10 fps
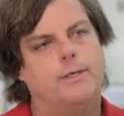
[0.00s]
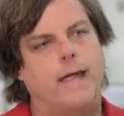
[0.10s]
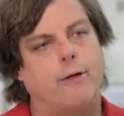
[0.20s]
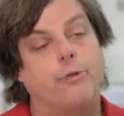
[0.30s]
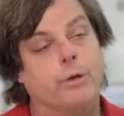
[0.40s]

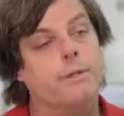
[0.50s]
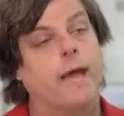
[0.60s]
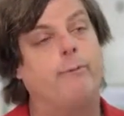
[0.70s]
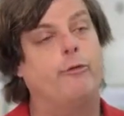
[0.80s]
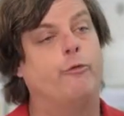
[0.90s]
to have
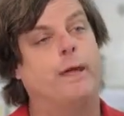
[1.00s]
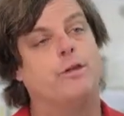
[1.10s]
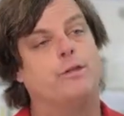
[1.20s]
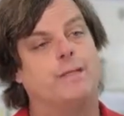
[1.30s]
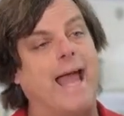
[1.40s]
real-time
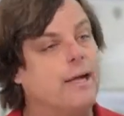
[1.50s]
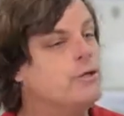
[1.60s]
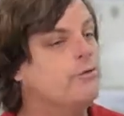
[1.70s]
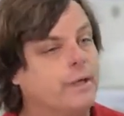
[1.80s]
information at your